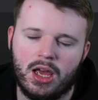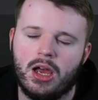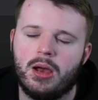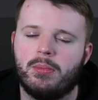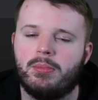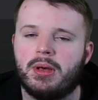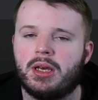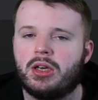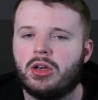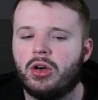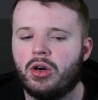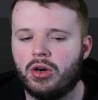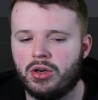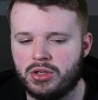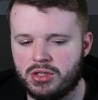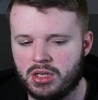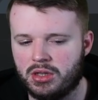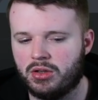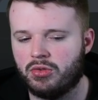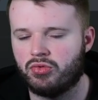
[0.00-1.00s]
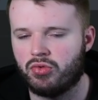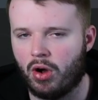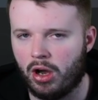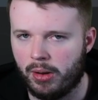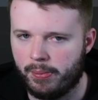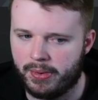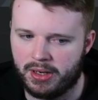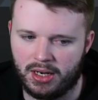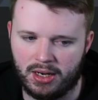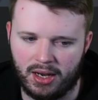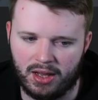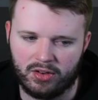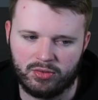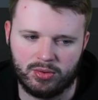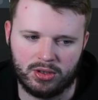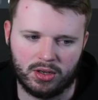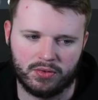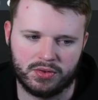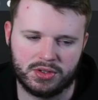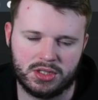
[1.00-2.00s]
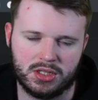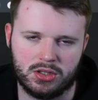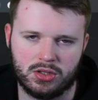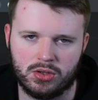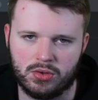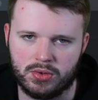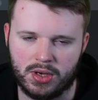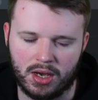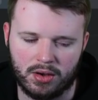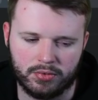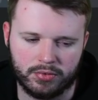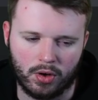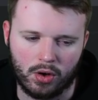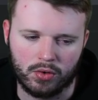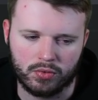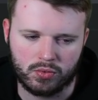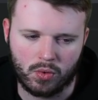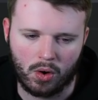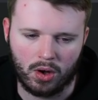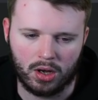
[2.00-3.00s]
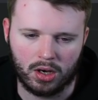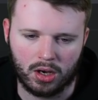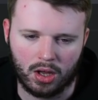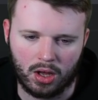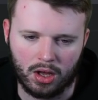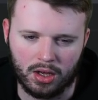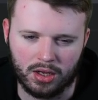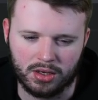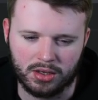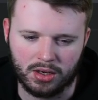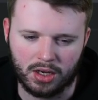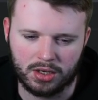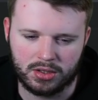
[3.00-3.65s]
because the right mid and left mid obviously do get involved quite a lot, and